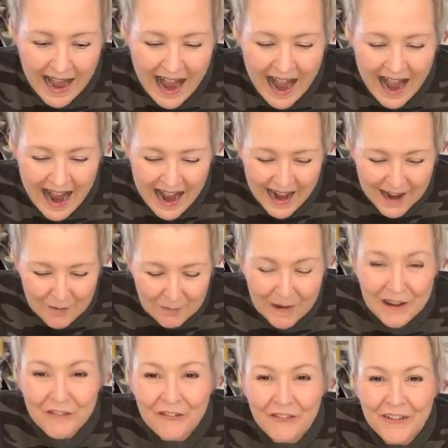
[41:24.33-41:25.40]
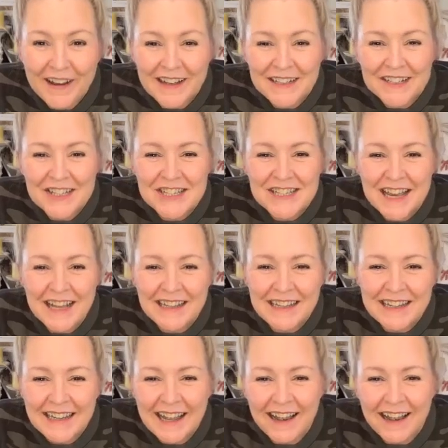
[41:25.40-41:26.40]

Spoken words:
Hi, my friend Shelly.